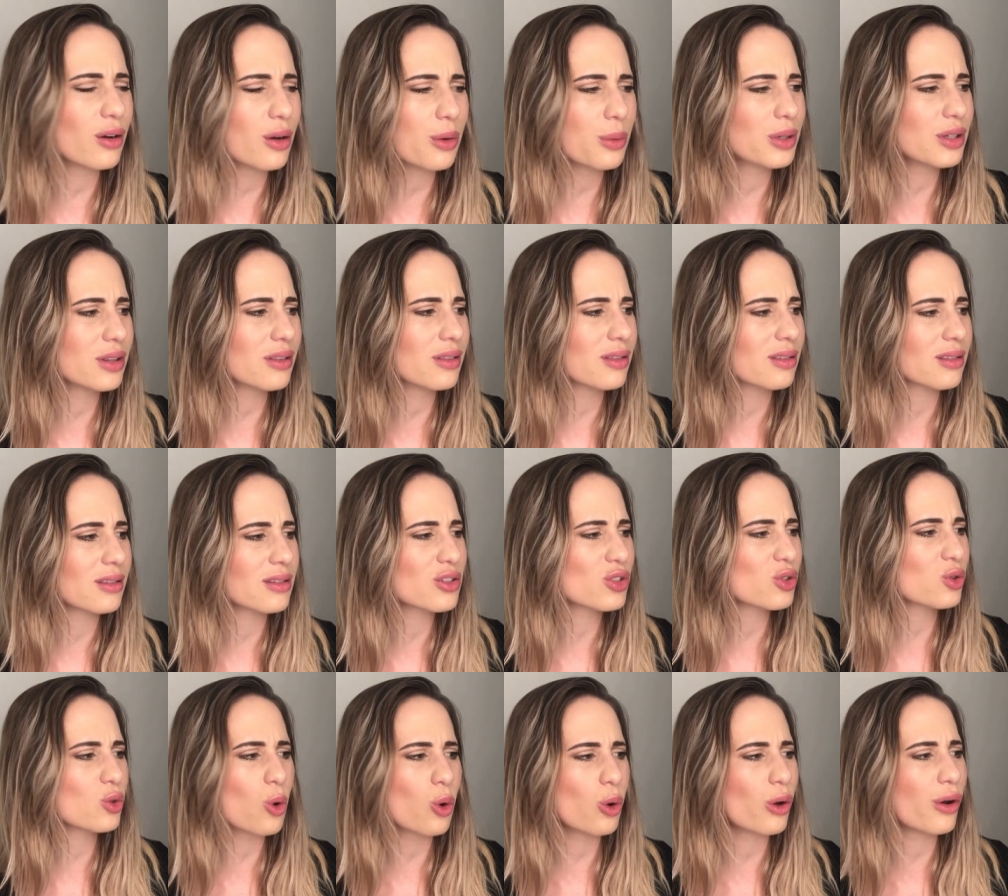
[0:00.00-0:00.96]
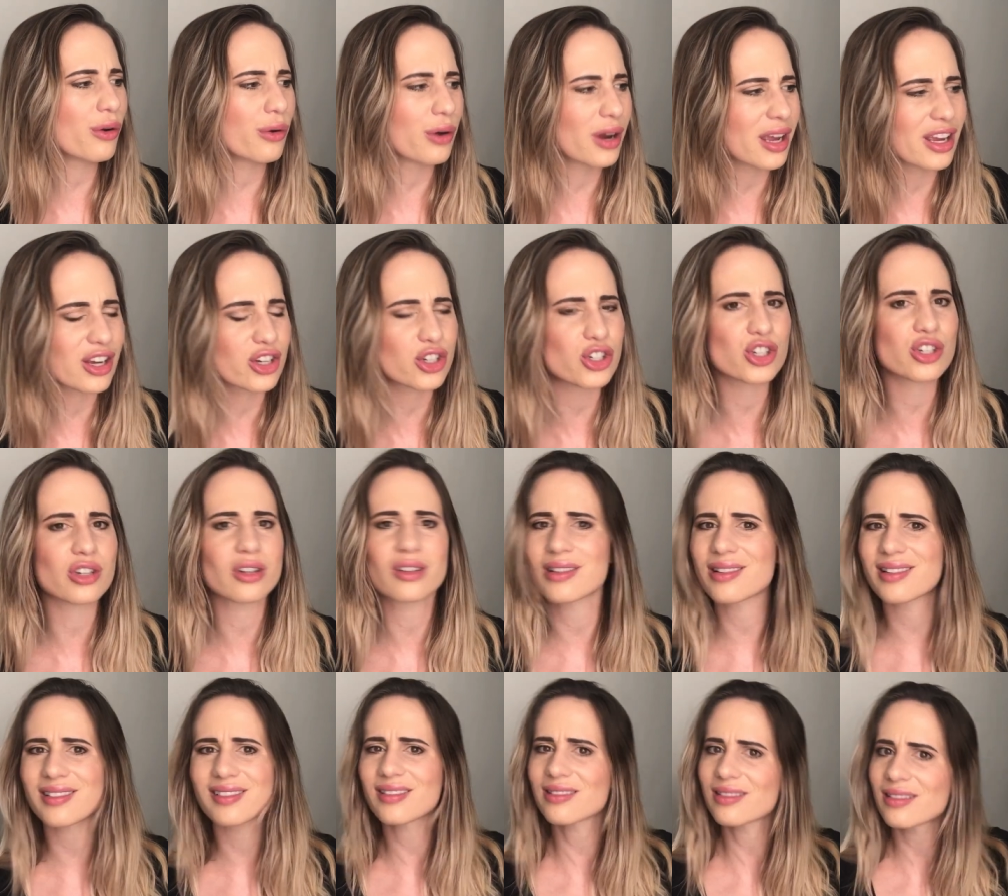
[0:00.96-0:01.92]
know what stalker-ish.
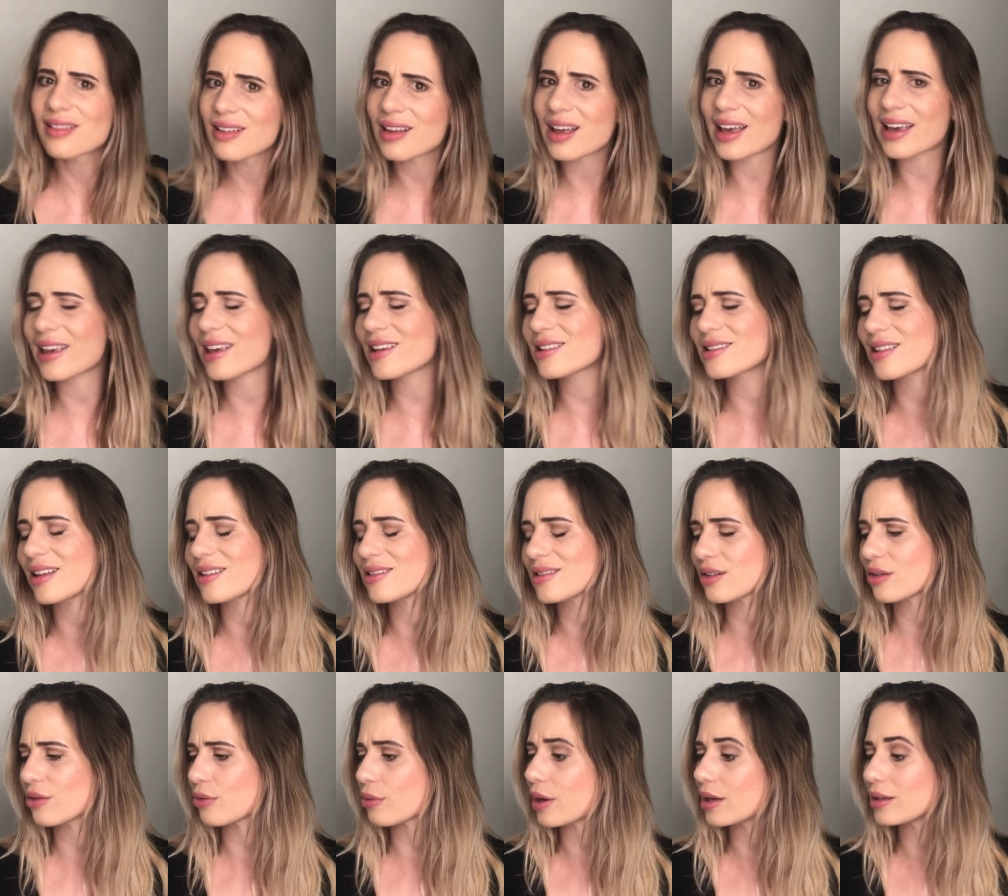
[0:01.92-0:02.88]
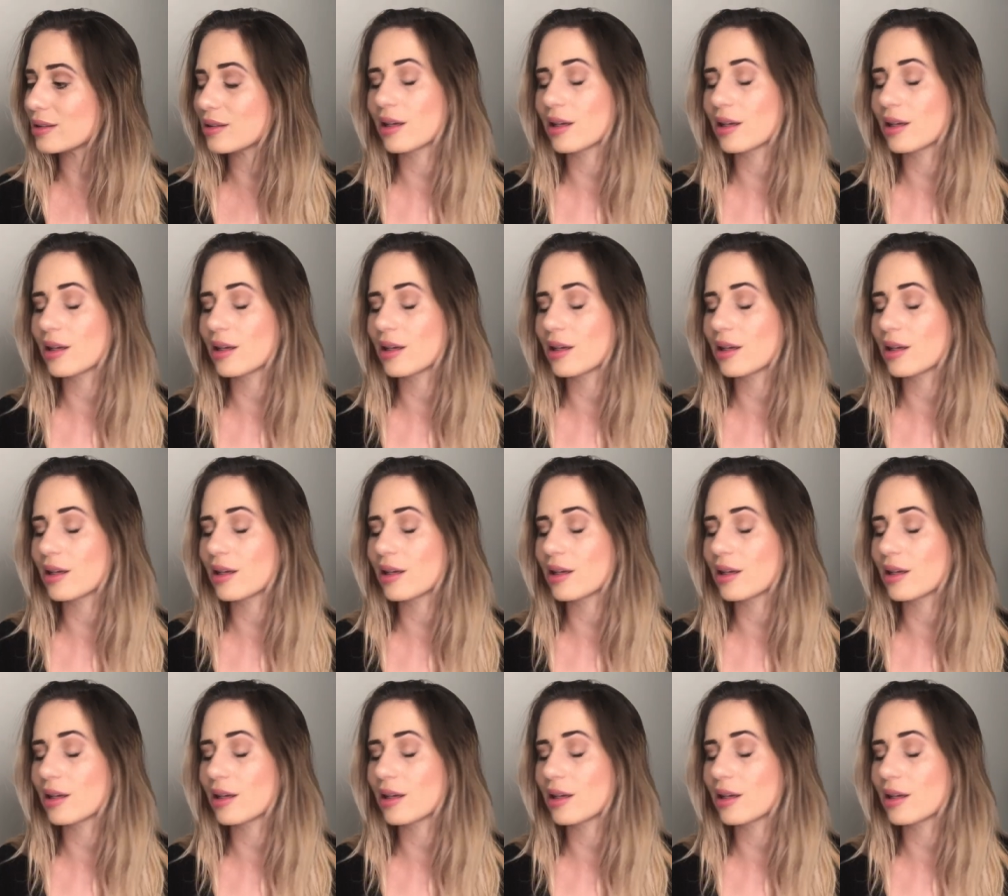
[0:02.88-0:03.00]
I guess that's the right